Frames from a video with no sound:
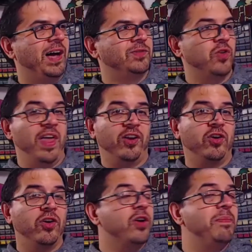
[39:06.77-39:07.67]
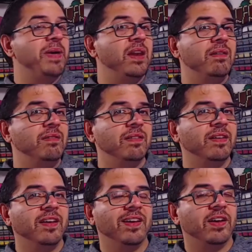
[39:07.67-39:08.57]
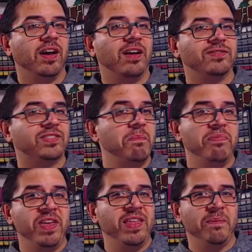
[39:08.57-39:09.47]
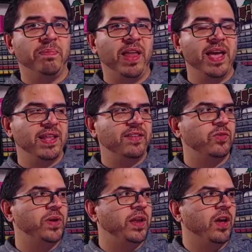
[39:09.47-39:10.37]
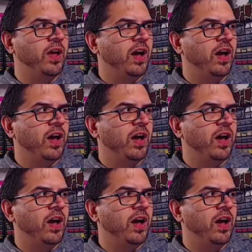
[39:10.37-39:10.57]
So that could have been something that played into it.